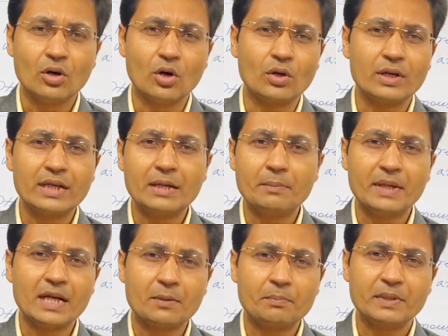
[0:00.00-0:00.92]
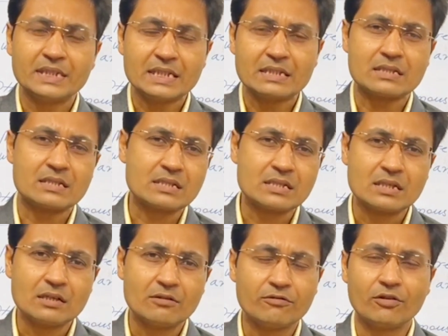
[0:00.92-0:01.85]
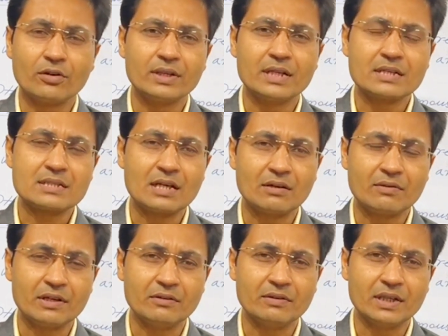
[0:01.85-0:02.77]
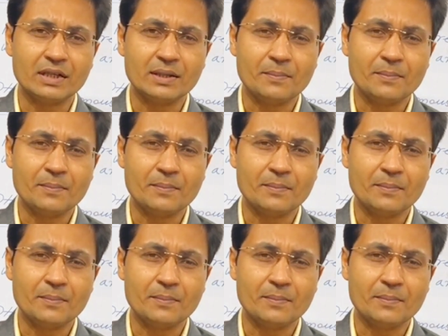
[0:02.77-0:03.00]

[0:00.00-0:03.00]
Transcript: only a mere pittance for their survival.